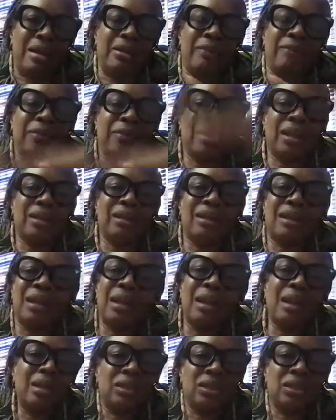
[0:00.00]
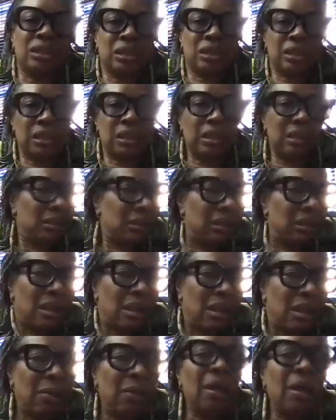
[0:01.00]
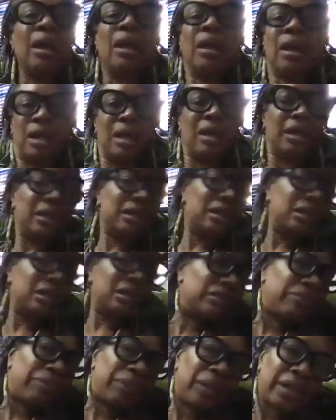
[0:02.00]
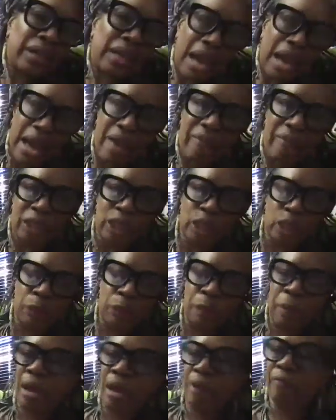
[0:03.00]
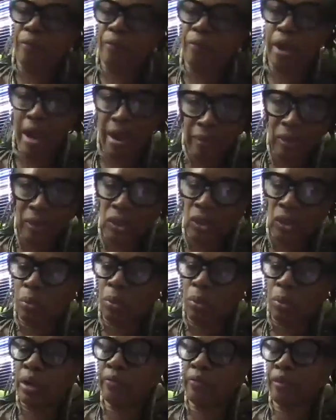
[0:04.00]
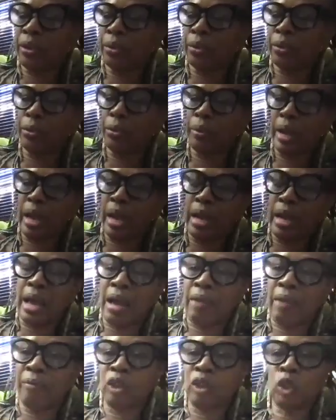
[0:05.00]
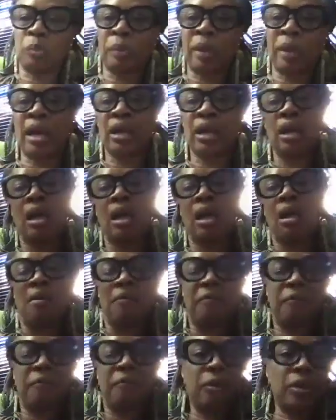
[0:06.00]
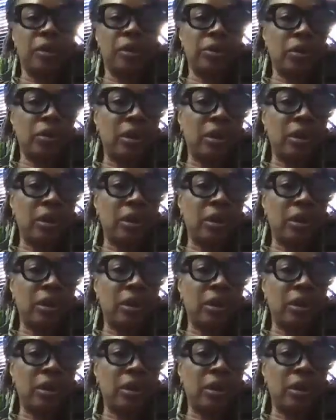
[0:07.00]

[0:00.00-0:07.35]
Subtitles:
And you feel like, can I just, it's really, I have respect for every single one of you and I have respect for your